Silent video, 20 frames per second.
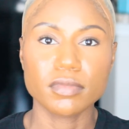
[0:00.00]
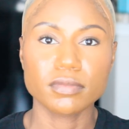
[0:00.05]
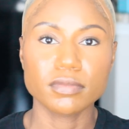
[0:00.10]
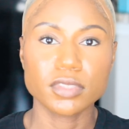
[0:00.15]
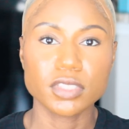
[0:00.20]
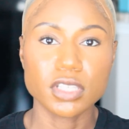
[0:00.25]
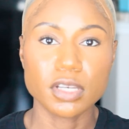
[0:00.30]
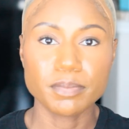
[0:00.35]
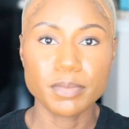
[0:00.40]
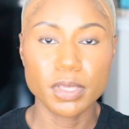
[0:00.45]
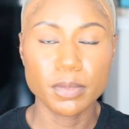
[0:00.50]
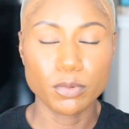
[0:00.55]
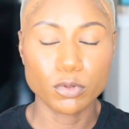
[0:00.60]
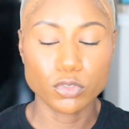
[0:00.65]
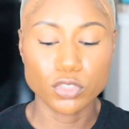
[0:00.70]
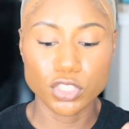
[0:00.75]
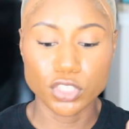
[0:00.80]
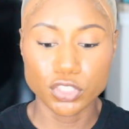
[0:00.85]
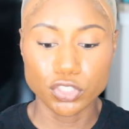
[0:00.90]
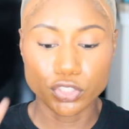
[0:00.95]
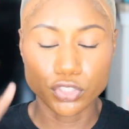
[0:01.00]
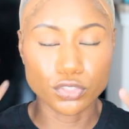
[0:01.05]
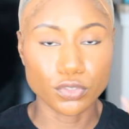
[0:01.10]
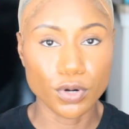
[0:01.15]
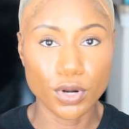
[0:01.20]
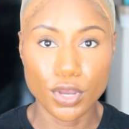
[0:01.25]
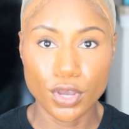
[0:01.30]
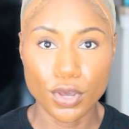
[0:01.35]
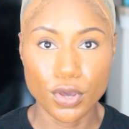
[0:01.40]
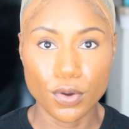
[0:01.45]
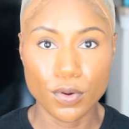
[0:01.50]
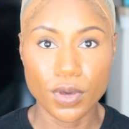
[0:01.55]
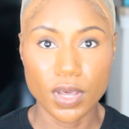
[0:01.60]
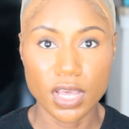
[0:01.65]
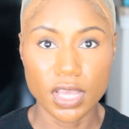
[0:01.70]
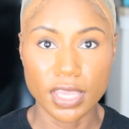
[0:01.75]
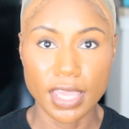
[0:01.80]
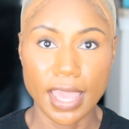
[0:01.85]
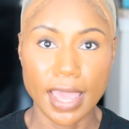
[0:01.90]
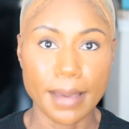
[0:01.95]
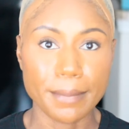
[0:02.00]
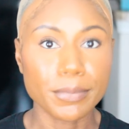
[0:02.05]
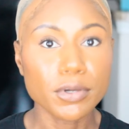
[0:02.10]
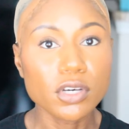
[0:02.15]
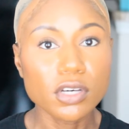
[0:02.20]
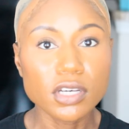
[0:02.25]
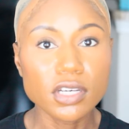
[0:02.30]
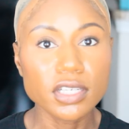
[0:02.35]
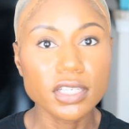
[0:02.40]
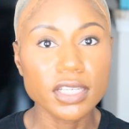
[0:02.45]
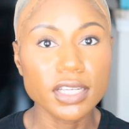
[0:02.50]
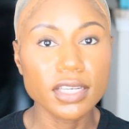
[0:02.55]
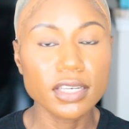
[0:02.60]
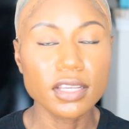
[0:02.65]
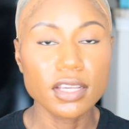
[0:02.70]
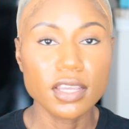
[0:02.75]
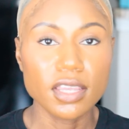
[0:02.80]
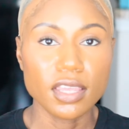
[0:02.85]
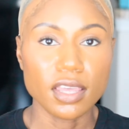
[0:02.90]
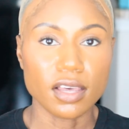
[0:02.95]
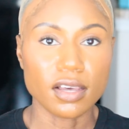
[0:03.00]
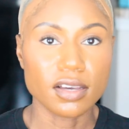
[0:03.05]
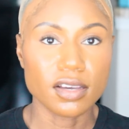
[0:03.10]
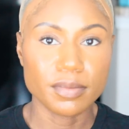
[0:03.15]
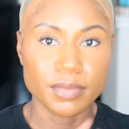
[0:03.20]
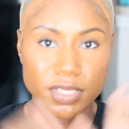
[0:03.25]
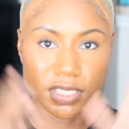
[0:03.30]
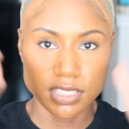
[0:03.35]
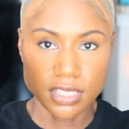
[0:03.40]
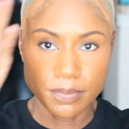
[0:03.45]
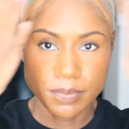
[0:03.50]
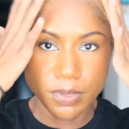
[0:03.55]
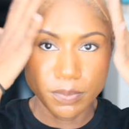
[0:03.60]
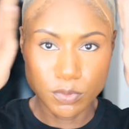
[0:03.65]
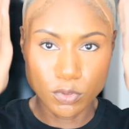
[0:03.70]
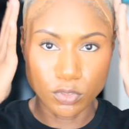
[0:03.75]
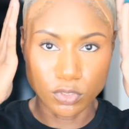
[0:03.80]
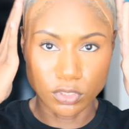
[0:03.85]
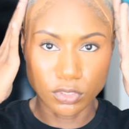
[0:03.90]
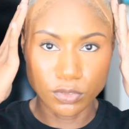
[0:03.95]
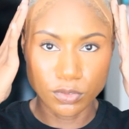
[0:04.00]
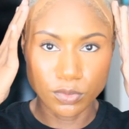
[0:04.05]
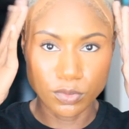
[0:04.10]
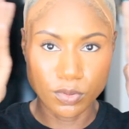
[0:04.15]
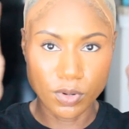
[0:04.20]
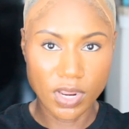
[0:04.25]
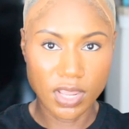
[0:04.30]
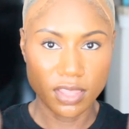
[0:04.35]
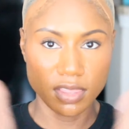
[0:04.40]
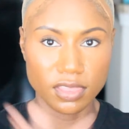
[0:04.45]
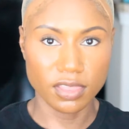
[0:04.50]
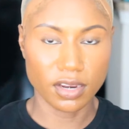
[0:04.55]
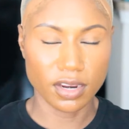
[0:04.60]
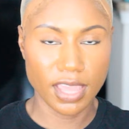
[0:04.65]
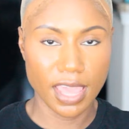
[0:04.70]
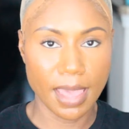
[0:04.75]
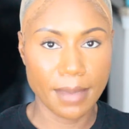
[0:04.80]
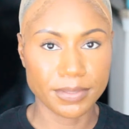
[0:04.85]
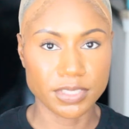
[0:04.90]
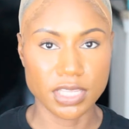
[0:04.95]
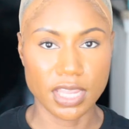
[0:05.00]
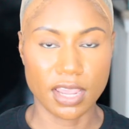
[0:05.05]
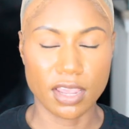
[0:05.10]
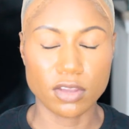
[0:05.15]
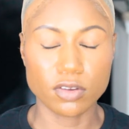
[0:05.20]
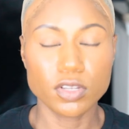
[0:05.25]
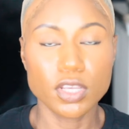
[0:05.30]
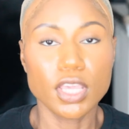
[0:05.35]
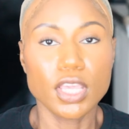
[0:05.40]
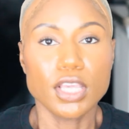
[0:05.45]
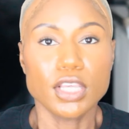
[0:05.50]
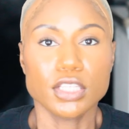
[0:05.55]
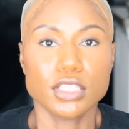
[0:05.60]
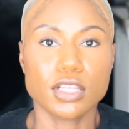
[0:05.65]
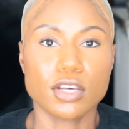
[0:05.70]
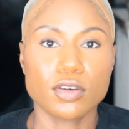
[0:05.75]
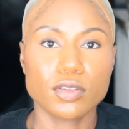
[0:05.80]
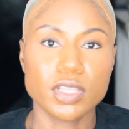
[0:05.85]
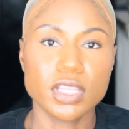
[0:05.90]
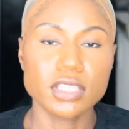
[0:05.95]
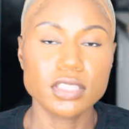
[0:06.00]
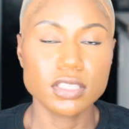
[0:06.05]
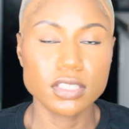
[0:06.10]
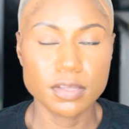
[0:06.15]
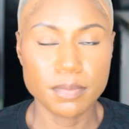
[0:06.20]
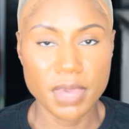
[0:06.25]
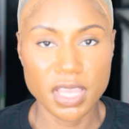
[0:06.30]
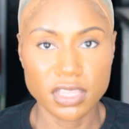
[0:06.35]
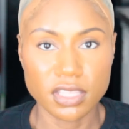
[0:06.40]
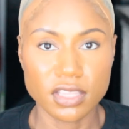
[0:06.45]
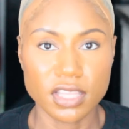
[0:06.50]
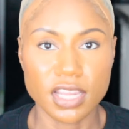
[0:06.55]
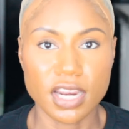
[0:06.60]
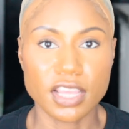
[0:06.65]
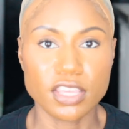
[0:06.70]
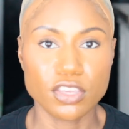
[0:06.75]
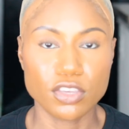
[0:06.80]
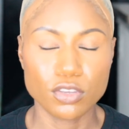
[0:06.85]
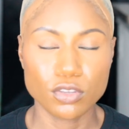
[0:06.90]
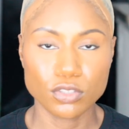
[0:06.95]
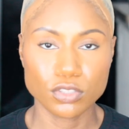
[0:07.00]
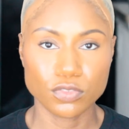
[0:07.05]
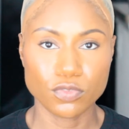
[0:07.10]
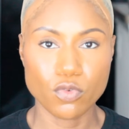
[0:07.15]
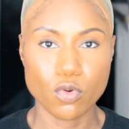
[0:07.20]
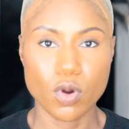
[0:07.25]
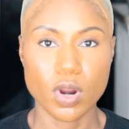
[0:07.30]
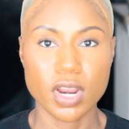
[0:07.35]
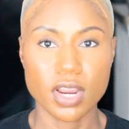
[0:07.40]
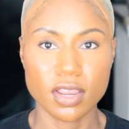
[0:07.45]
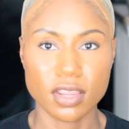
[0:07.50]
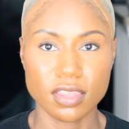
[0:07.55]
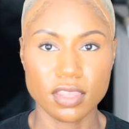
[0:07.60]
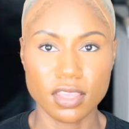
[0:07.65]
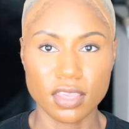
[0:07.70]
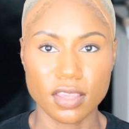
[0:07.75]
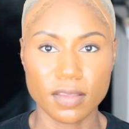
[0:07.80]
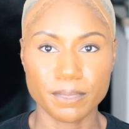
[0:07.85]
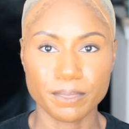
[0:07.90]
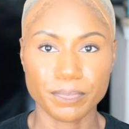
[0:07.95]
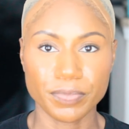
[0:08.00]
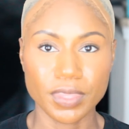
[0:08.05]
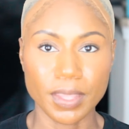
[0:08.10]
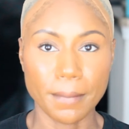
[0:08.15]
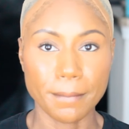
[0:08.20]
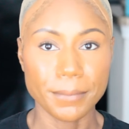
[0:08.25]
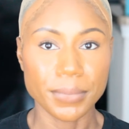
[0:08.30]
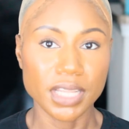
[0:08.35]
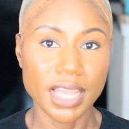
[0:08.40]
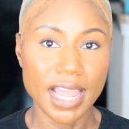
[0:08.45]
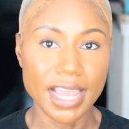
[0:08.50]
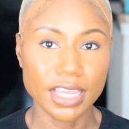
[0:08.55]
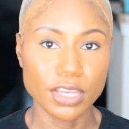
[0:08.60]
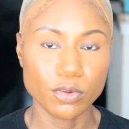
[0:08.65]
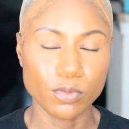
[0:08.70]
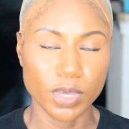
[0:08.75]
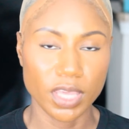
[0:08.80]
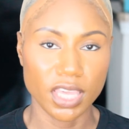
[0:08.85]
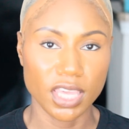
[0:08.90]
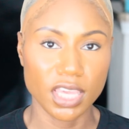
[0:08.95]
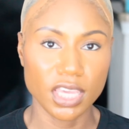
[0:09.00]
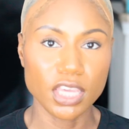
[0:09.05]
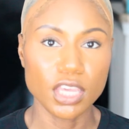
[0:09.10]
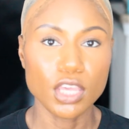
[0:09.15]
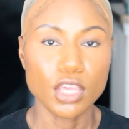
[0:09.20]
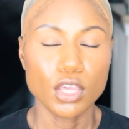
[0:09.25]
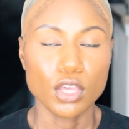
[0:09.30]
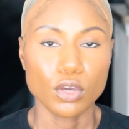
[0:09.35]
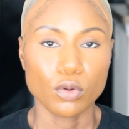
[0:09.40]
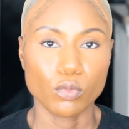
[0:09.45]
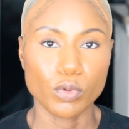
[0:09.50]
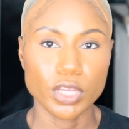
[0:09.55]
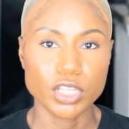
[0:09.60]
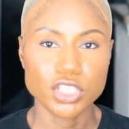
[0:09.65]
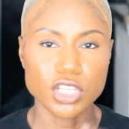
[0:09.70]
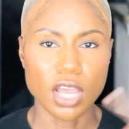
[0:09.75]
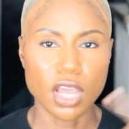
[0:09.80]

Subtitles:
Some people just throw a cap on, and some people glue their caps down. So this is the method that I use for the black wig, which